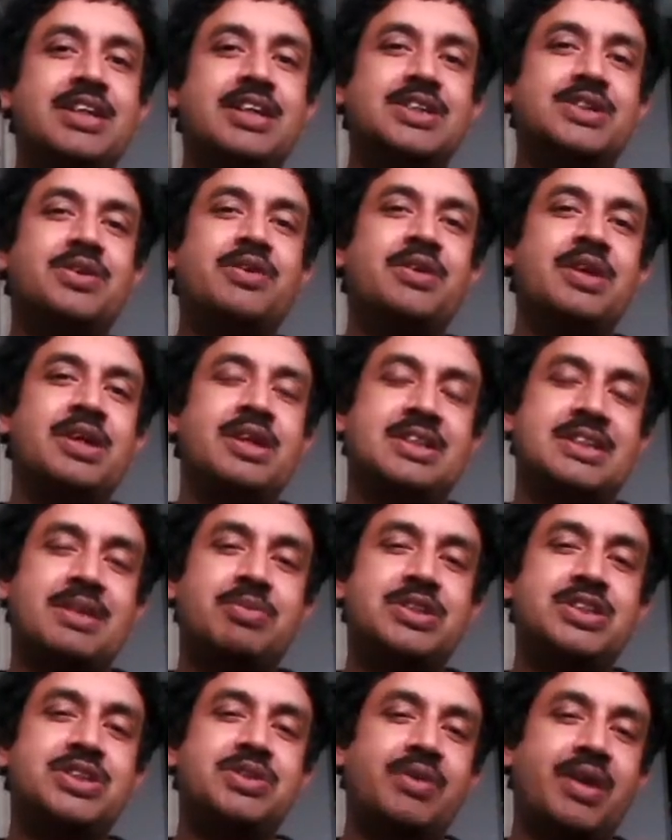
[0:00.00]
So
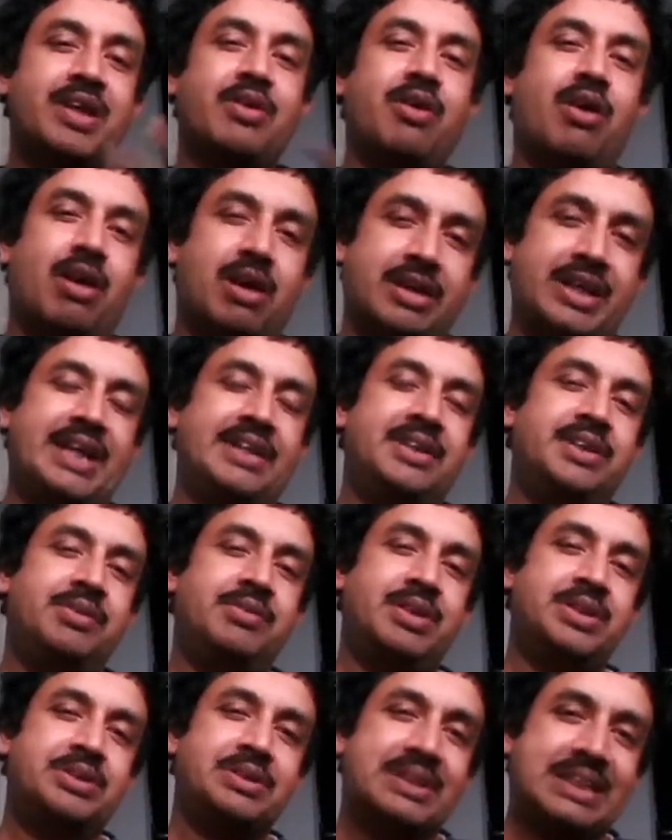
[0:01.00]
suppose you are God and you
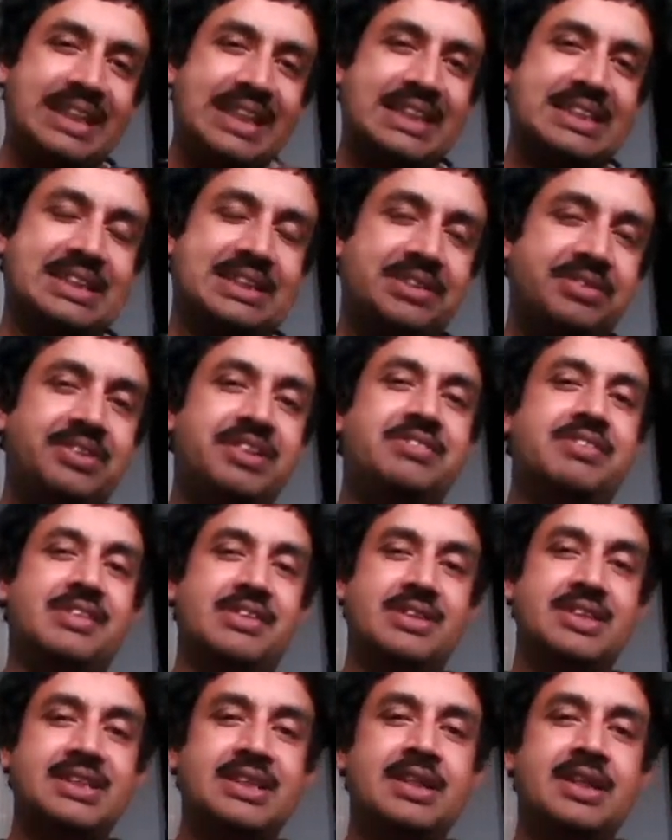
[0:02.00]
want to create an
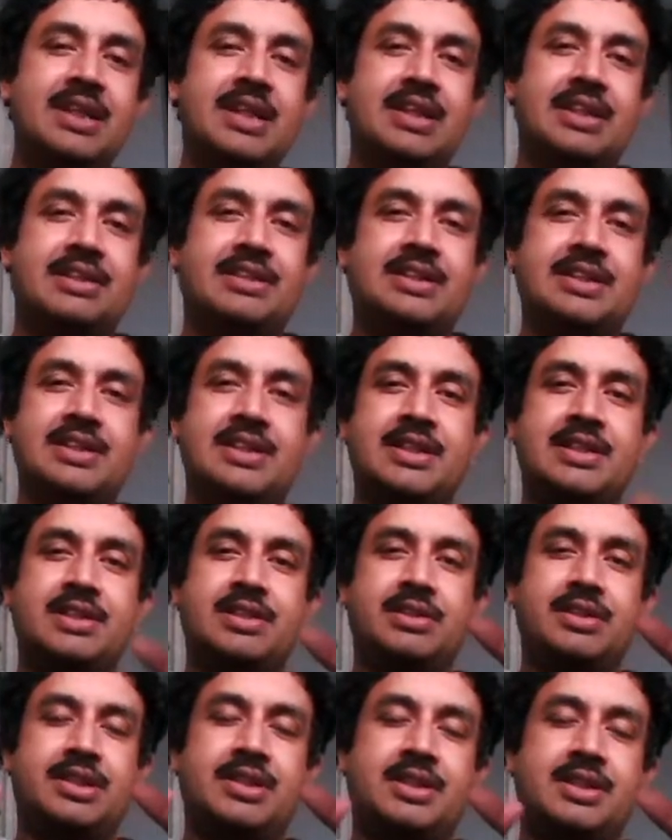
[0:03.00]
universe, the
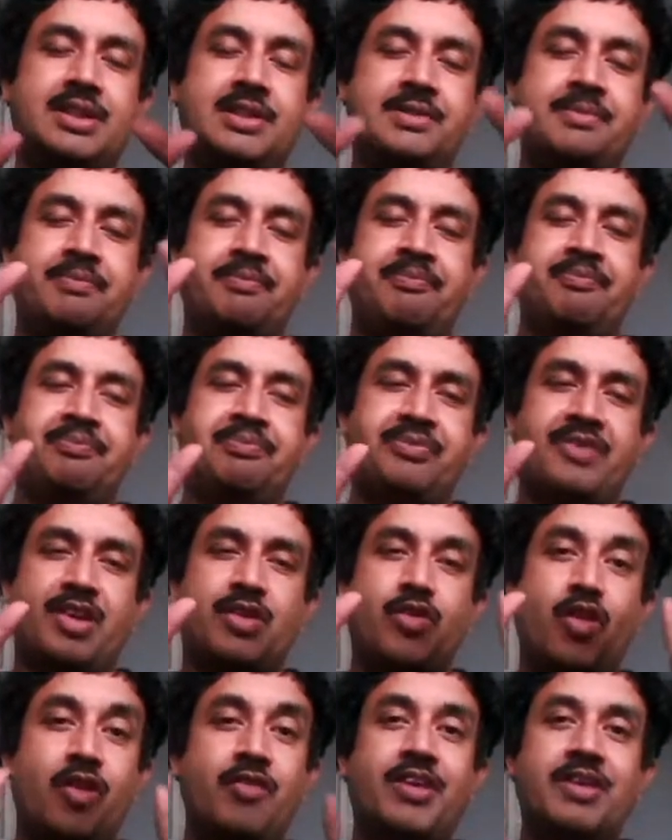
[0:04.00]

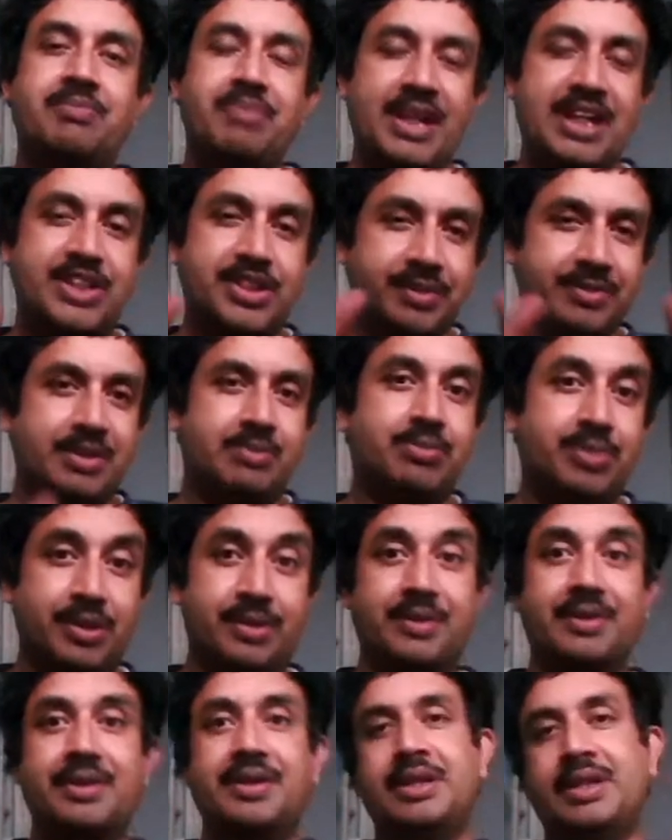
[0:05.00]
cover page of the
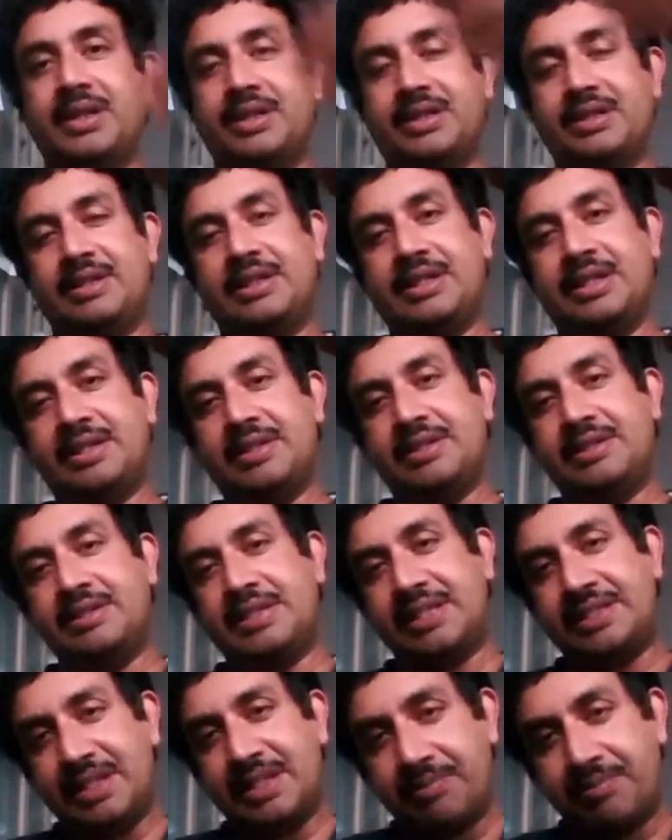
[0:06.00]
book,
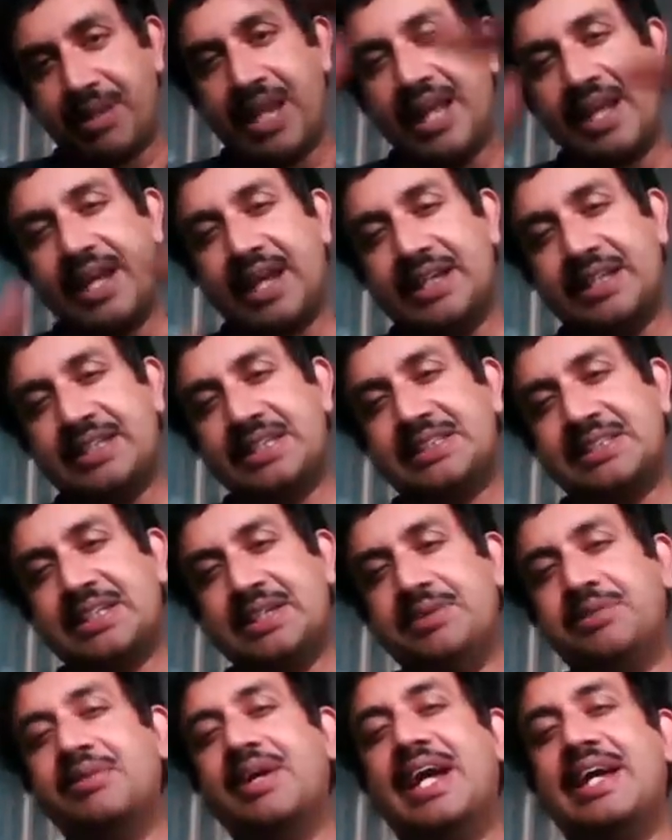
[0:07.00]
the temple-like architecture
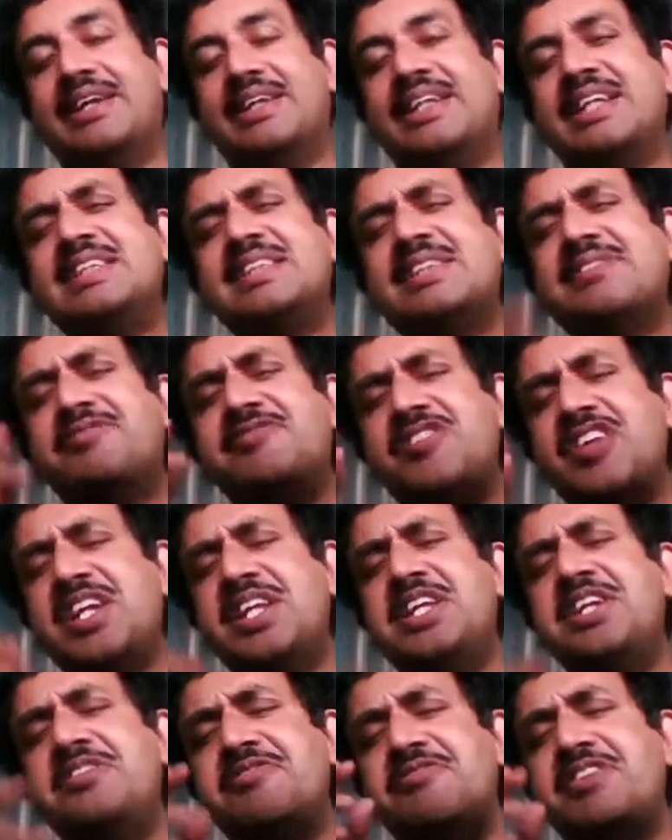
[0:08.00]
you get, that is a
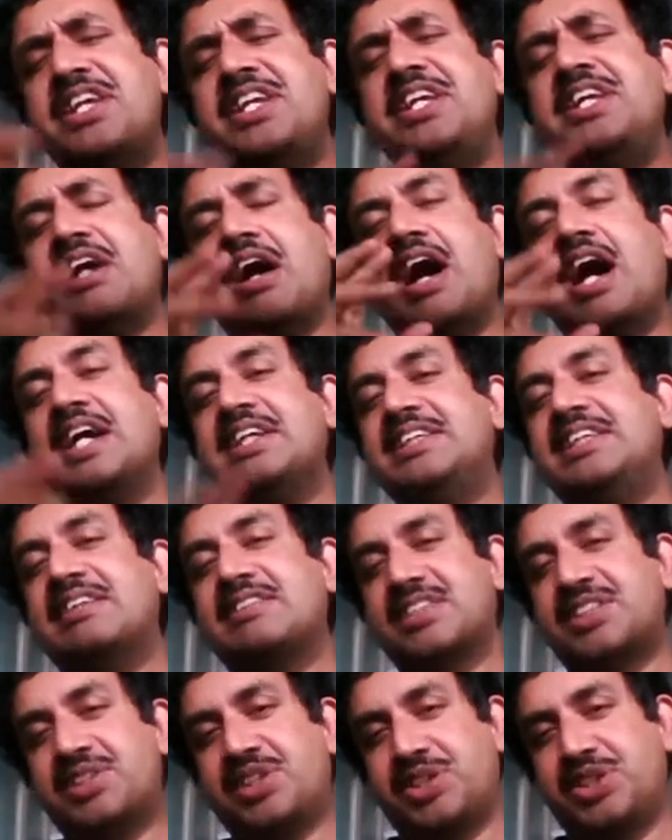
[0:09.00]
very, very
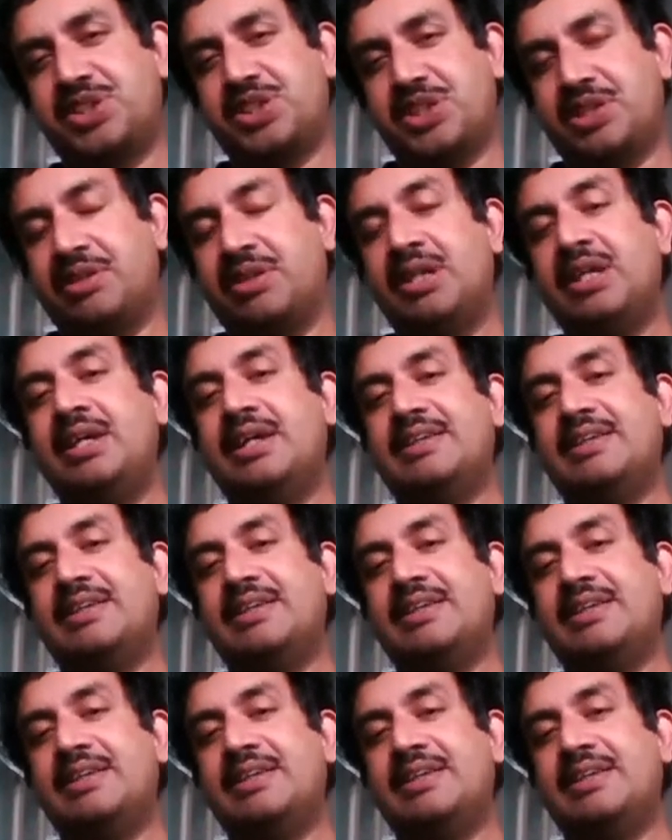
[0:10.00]
ideal structure.